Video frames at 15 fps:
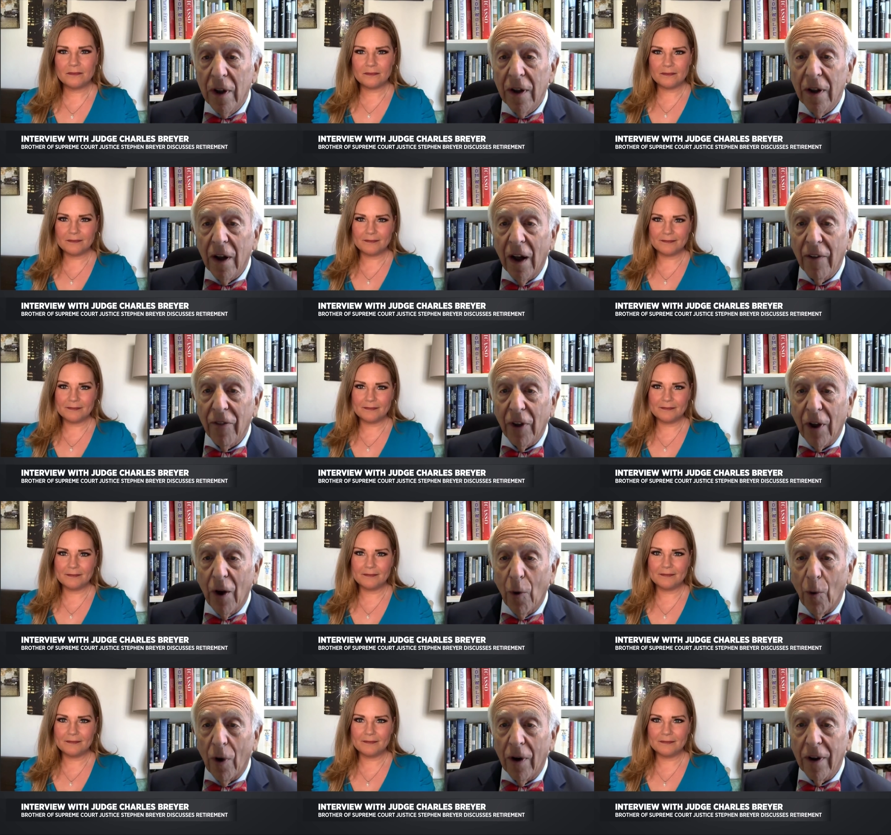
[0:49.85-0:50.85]
Speaker 1: of the
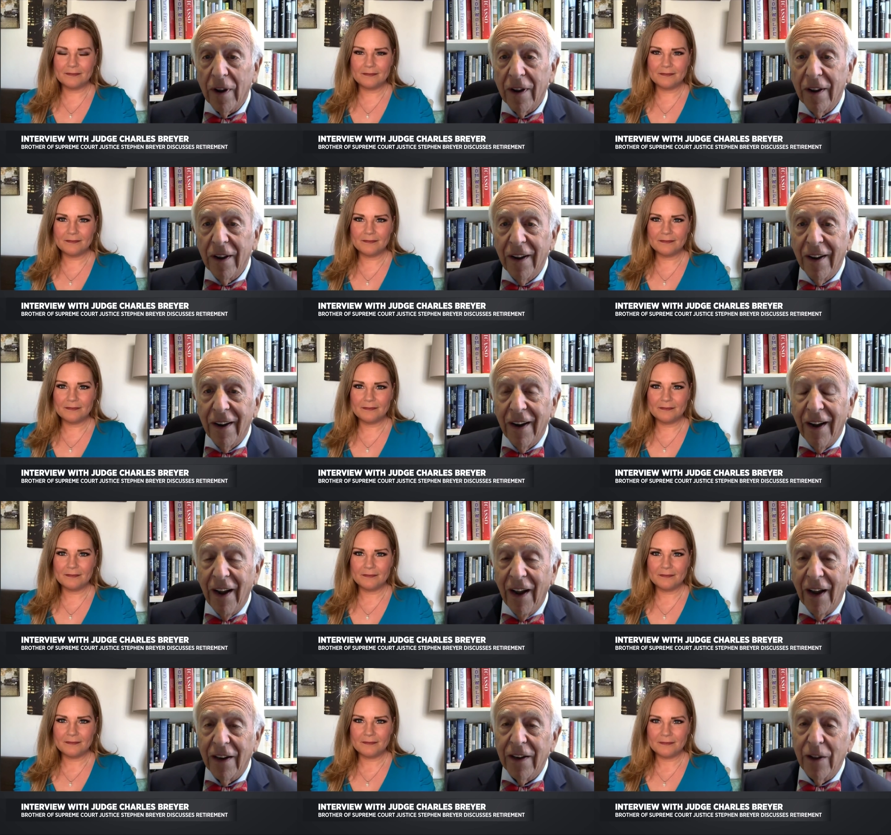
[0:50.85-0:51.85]
court,
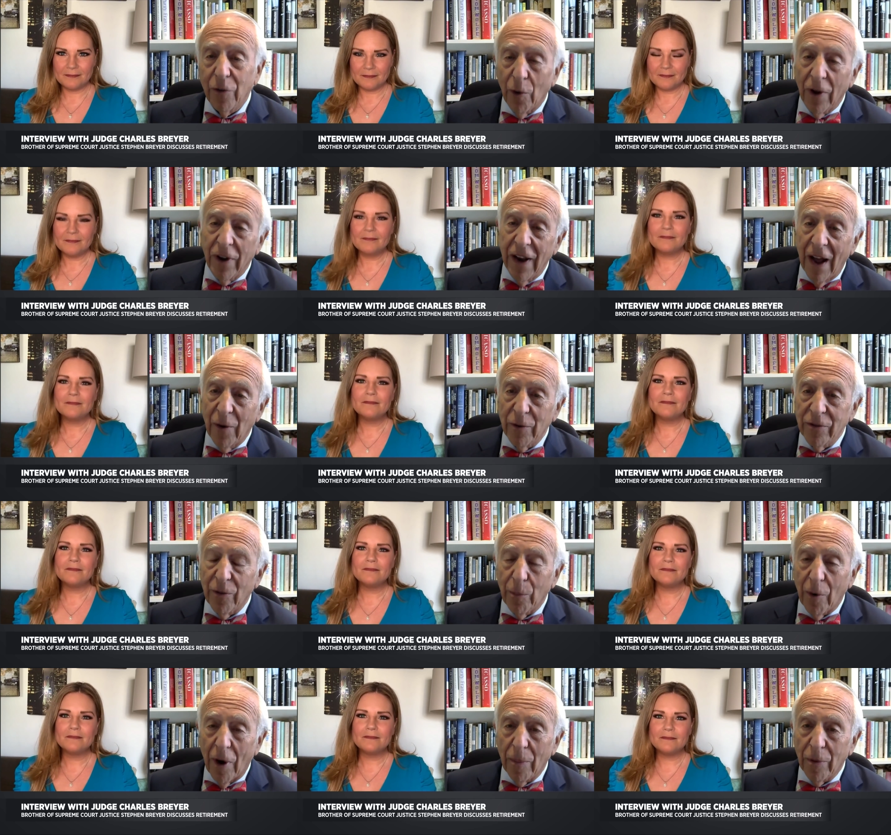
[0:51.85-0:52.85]
and he thought now is the
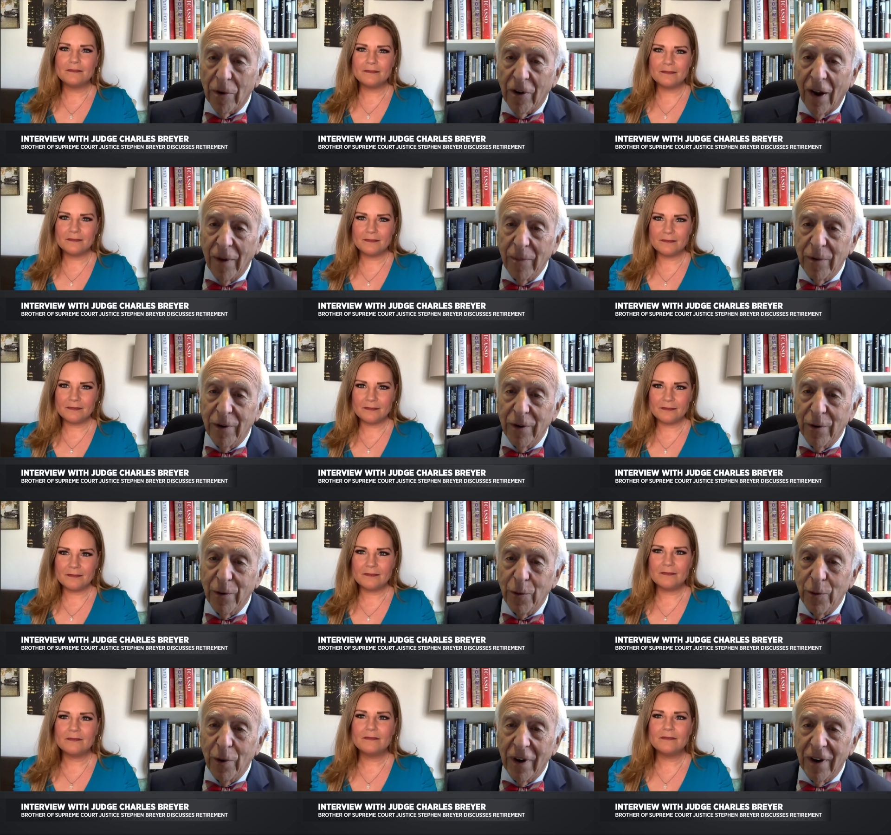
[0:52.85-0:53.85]
proper time
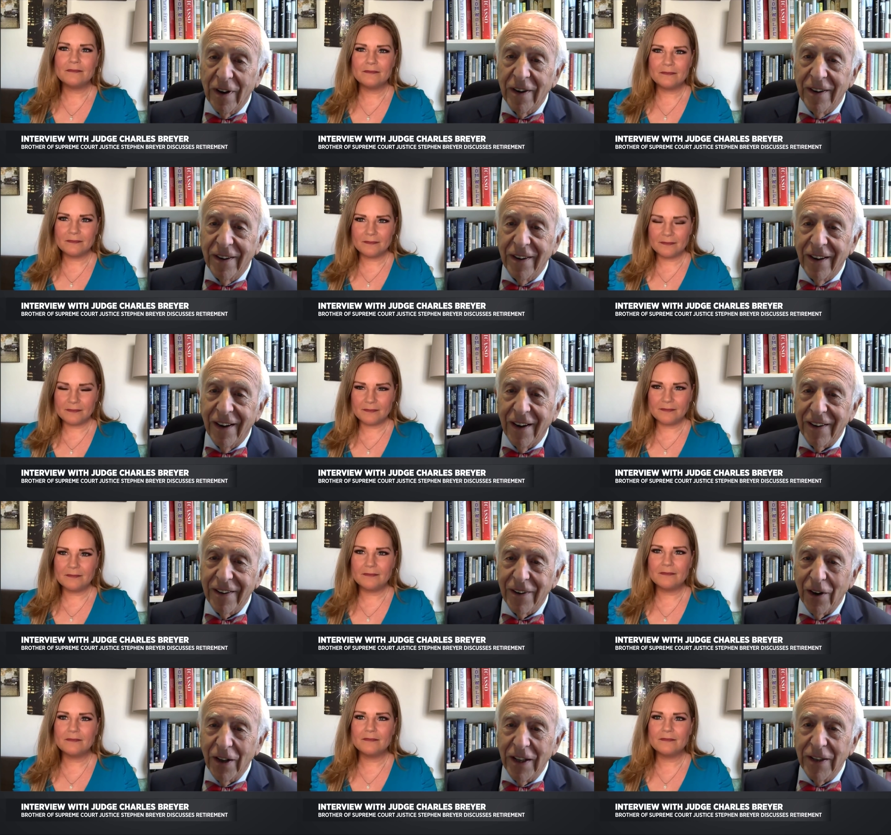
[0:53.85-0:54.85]
to
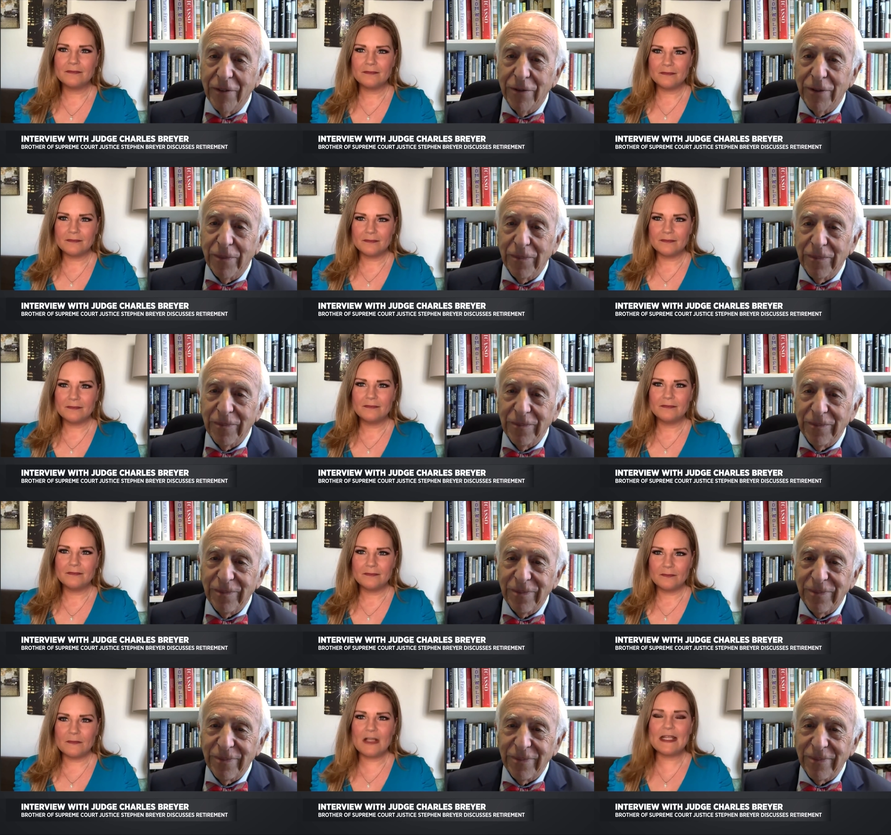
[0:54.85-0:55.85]
to leave.
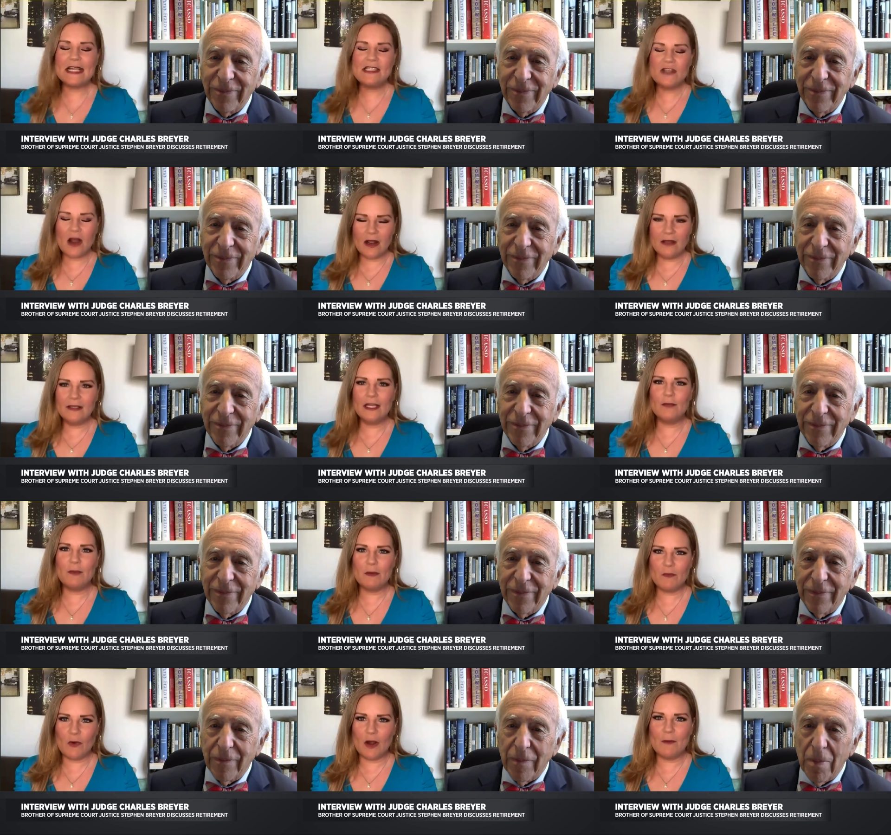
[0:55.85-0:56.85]
Speaker 2: Well, let's talk a little bit
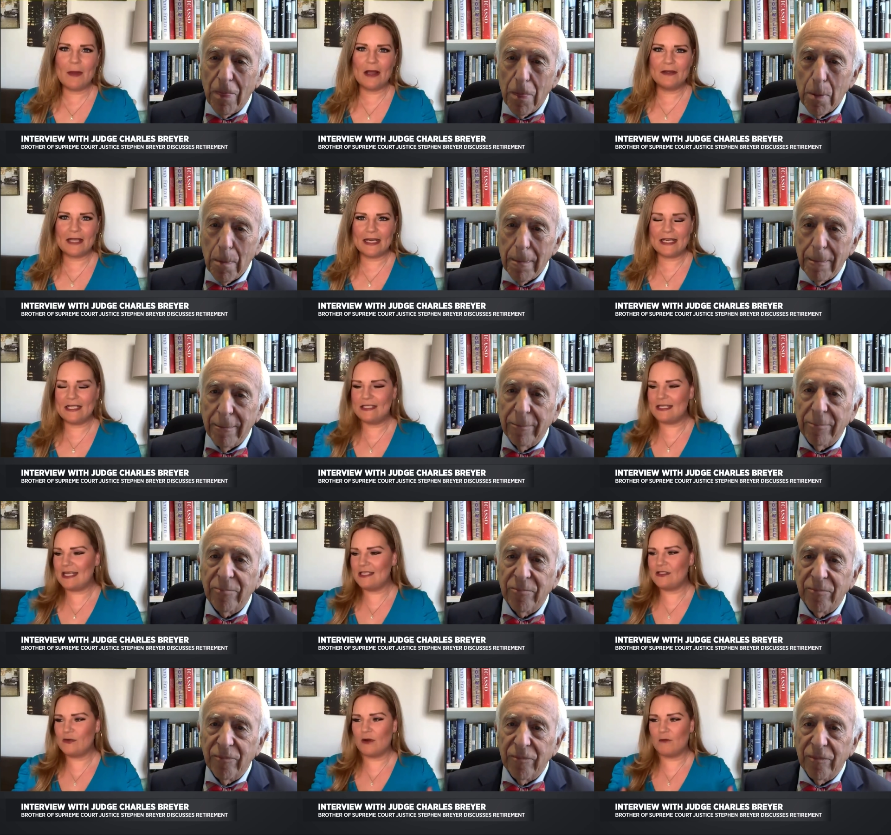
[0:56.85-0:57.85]
more about that. He's he's
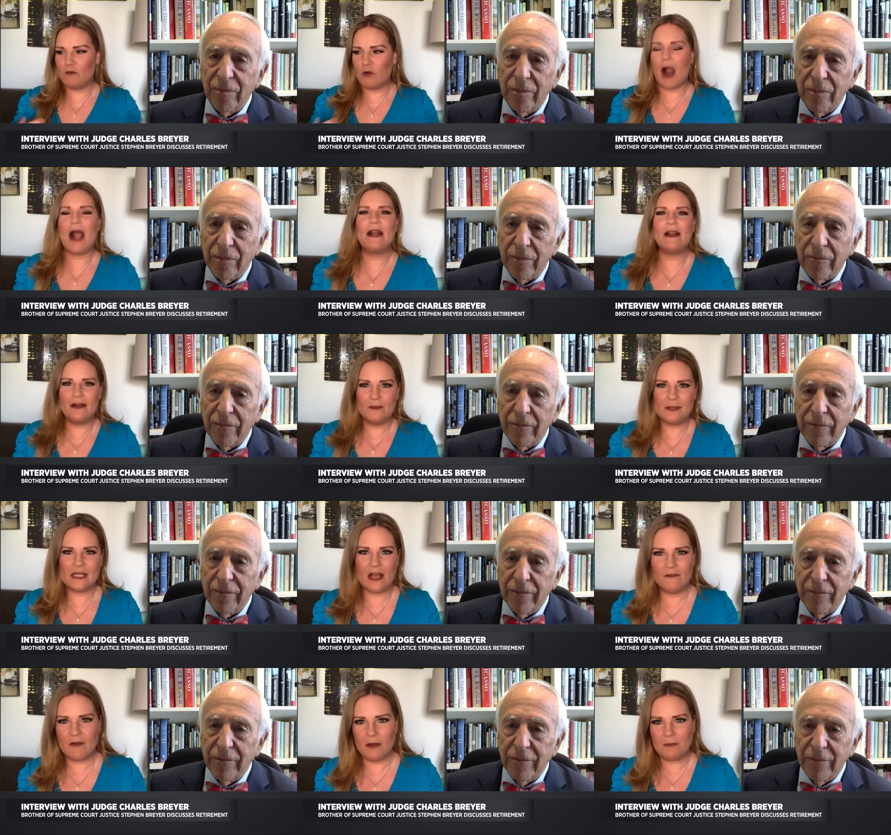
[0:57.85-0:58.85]
sort of prided himself
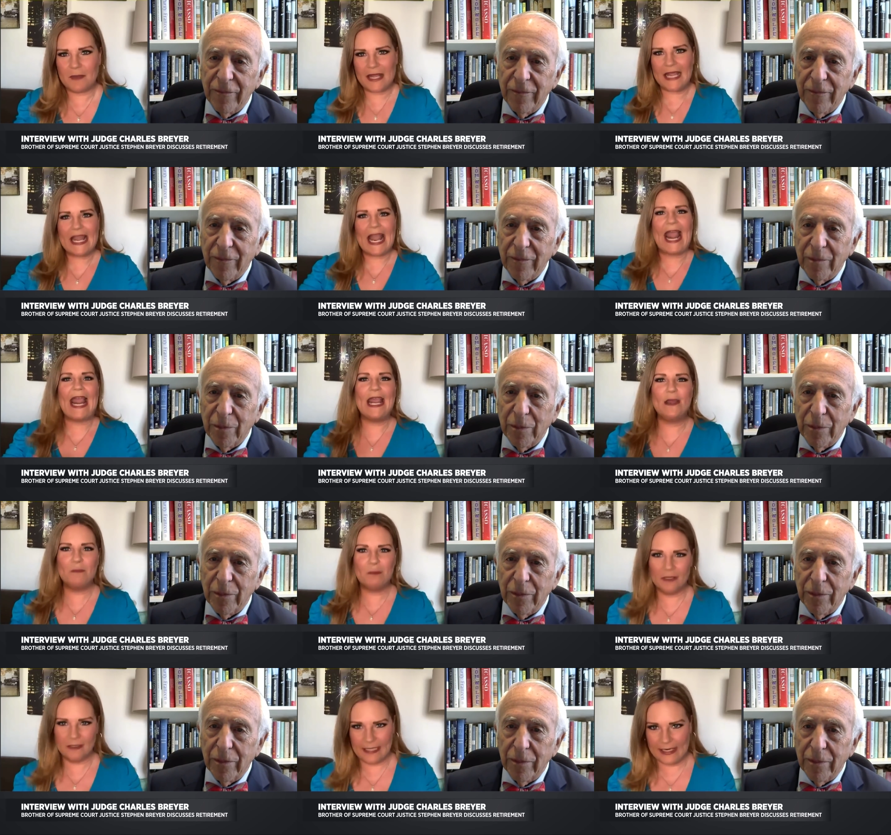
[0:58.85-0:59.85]
on being
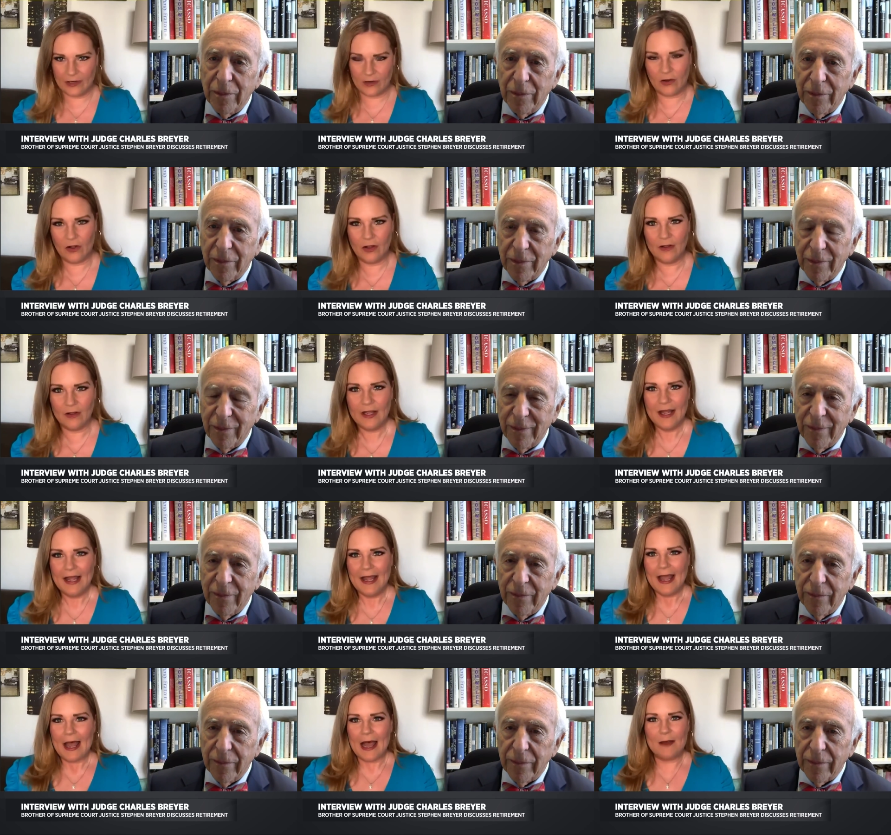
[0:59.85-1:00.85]
apolitical,
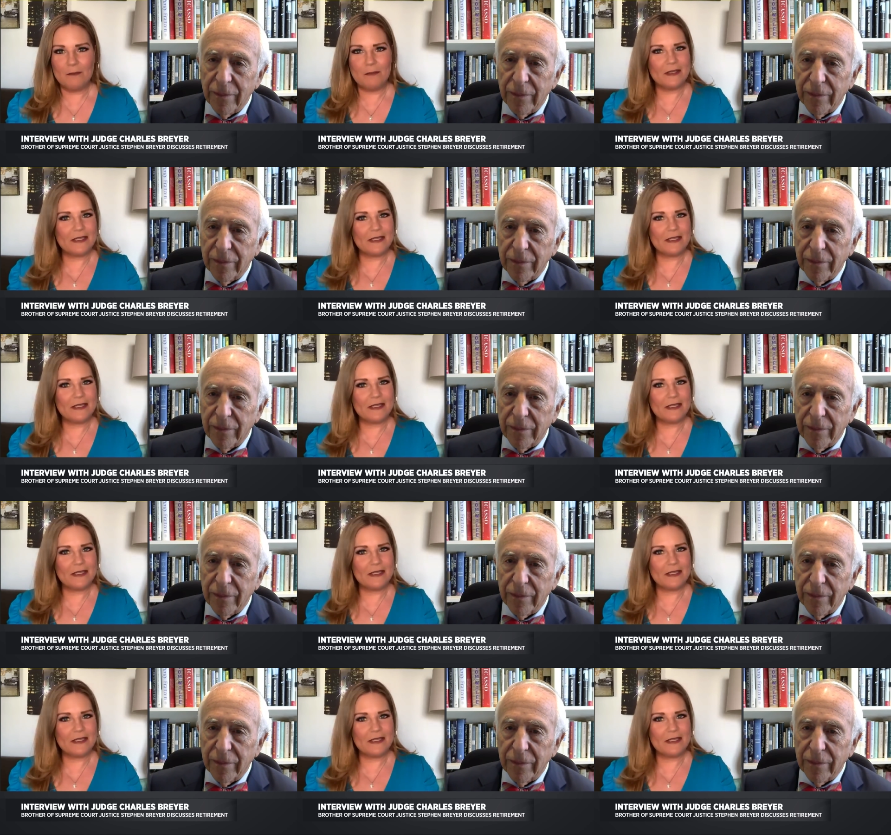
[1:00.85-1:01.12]
uh, but this